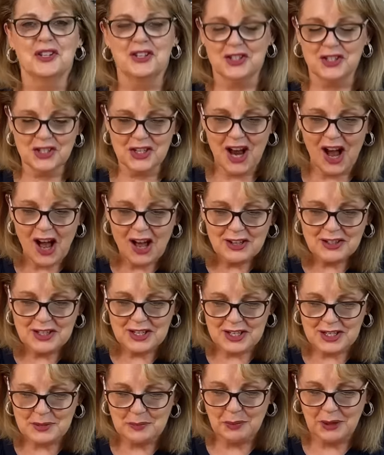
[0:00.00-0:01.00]
as Charles
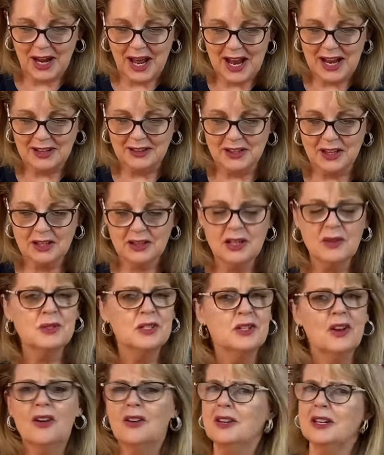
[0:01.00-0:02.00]
explained that there
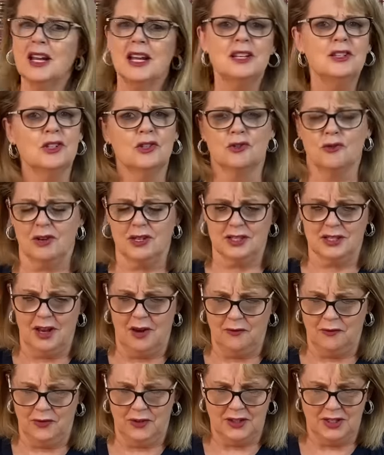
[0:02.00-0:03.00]
was no need to dress
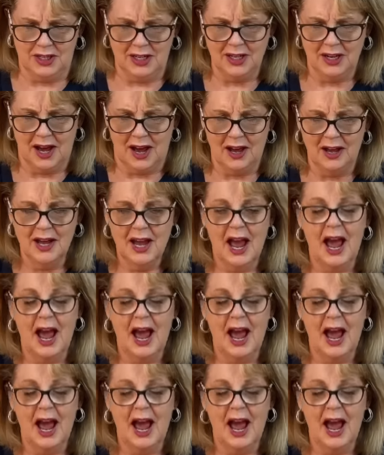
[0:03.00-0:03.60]
up for dinner,